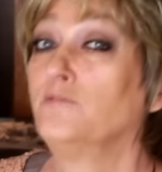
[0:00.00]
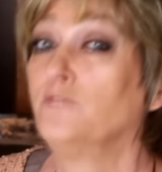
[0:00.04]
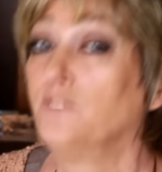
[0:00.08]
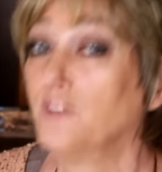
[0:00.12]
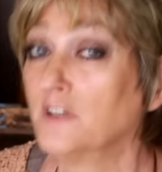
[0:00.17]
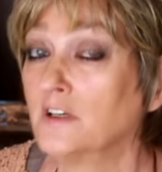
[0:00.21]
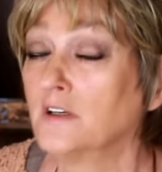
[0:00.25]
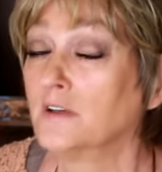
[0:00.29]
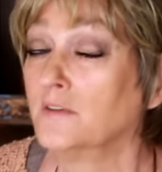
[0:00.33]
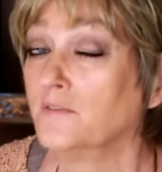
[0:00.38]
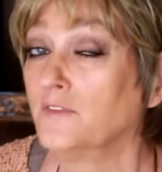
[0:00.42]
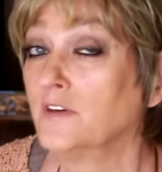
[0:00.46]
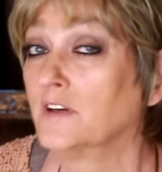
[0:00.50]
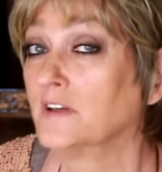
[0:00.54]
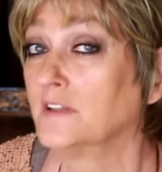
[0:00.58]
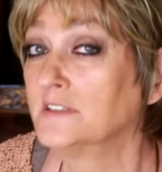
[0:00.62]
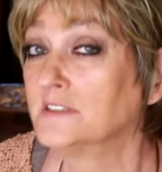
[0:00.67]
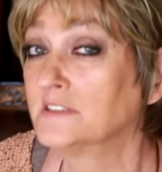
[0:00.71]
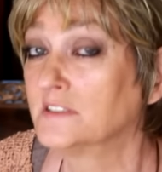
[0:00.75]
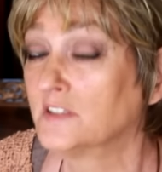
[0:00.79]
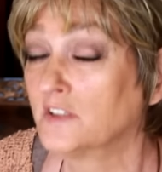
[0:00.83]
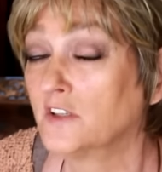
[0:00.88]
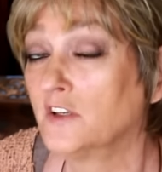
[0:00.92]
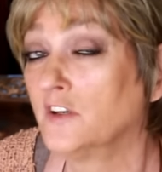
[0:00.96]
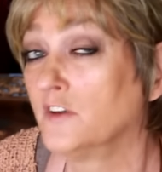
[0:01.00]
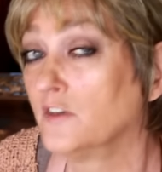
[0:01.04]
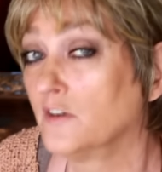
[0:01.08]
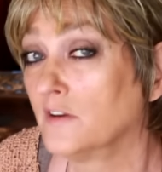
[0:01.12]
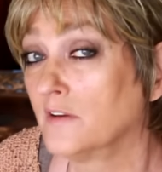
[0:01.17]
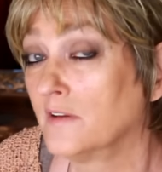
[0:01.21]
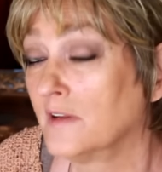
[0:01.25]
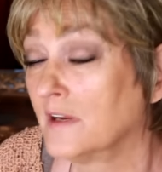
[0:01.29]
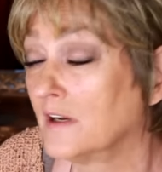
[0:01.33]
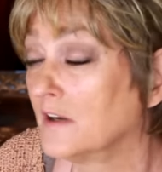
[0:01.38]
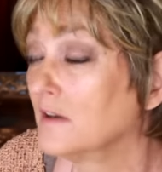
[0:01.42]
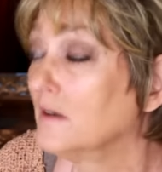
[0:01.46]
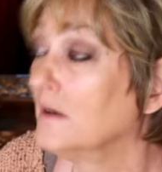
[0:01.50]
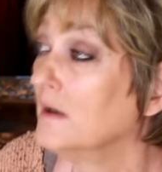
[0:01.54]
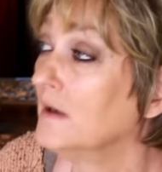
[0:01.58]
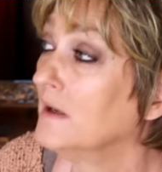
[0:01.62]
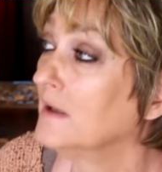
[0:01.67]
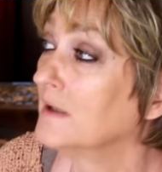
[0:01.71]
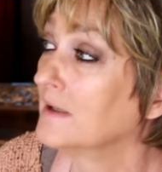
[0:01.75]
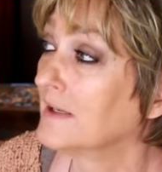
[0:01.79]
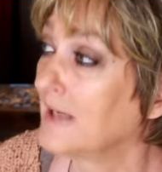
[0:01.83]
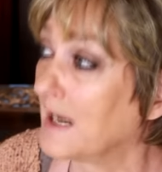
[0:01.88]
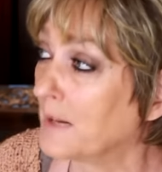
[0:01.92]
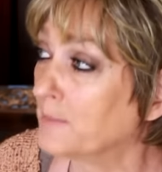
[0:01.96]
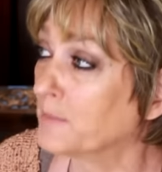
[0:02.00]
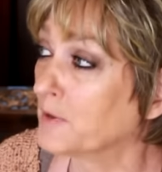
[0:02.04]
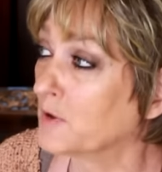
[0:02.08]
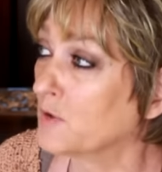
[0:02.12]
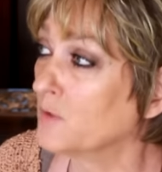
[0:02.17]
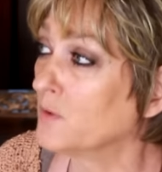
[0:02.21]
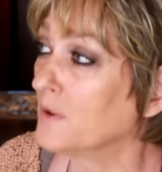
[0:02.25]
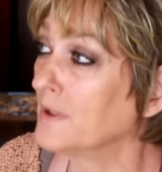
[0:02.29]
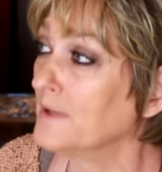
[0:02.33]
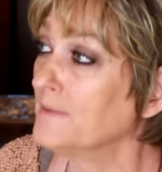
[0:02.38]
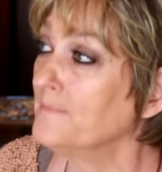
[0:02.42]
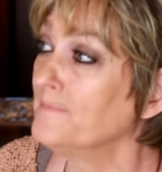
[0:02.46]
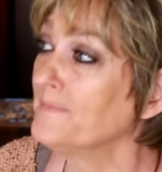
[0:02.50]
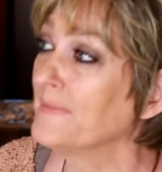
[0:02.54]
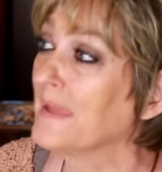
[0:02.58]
very, very secure there, Capricorn.